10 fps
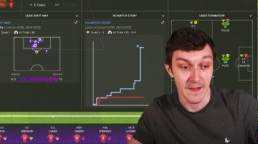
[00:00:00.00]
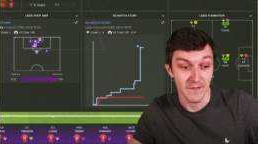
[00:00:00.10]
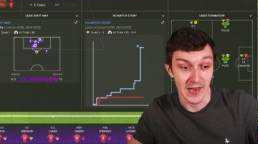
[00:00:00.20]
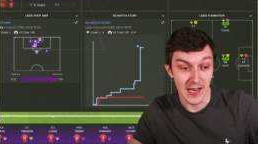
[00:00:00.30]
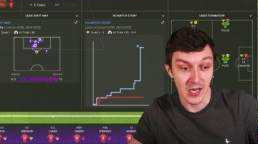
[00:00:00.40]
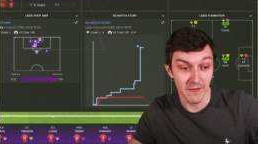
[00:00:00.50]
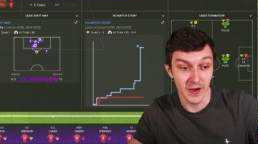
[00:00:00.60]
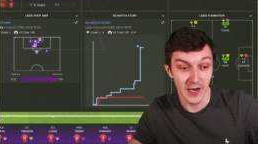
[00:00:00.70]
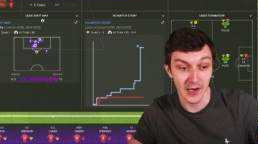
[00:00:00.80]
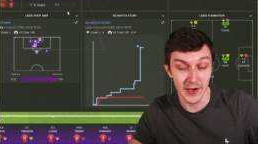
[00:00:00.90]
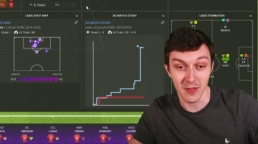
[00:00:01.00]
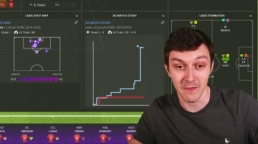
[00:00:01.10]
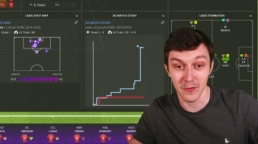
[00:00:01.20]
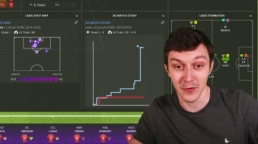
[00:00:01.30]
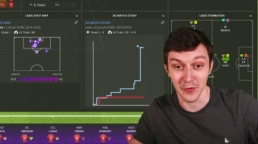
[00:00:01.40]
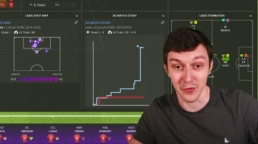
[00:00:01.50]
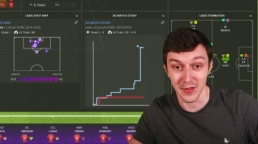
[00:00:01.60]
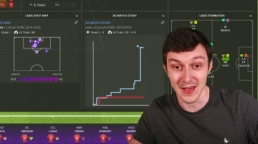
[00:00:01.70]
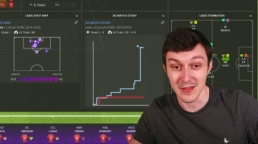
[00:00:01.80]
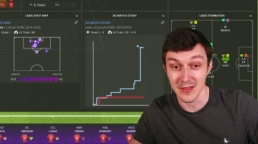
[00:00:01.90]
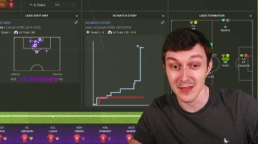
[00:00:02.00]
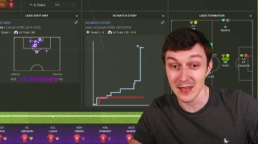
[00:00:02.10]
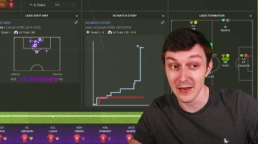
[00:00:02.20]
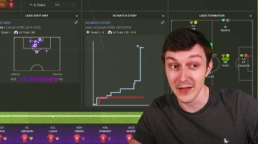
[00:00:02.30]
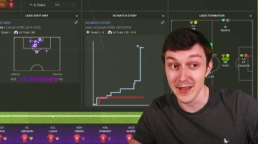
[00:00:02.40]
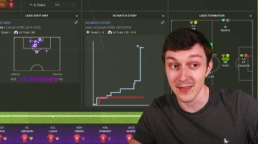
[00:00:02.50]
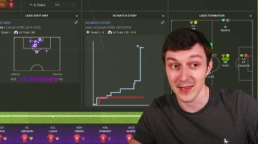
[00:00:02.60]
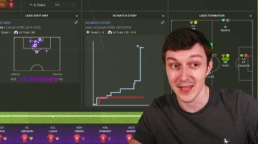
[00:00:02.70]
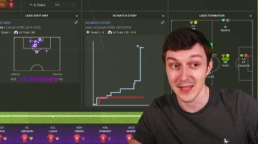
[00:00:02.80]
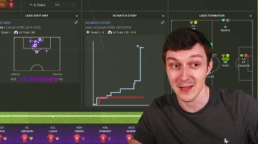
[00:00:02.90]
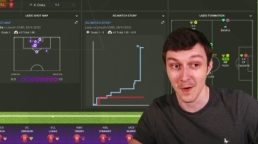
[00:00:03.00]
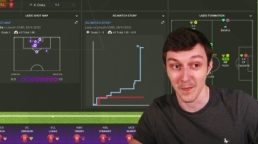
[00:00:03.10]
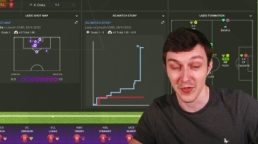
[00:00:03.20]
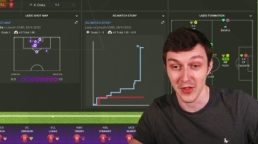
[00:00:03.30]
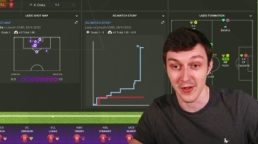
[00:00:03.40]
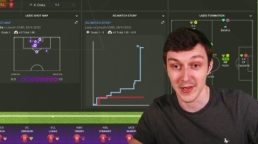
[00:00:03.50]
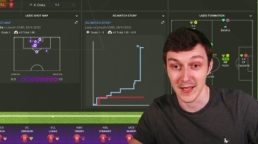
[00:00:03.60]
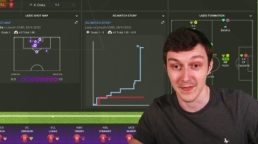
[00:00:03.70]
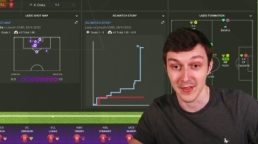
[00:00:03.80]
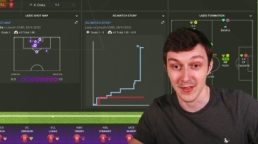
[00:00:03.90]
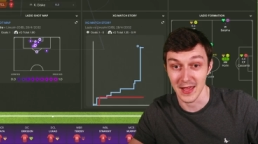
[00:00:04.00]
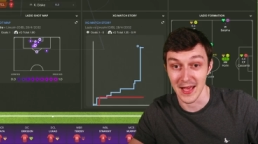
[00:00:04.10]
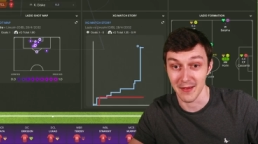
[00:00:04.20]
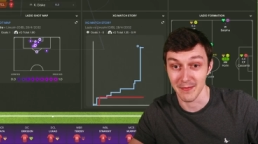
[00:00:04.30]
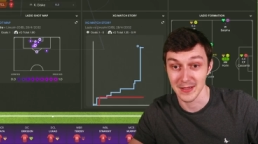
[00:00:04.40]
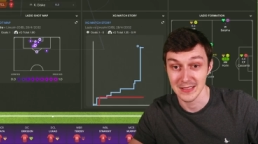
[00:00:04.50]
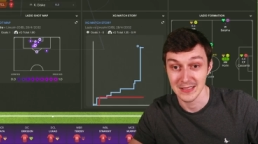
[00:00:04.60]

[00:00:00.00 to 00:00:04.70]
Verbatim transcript: the lack of highlights for us is slightly concerning in this game.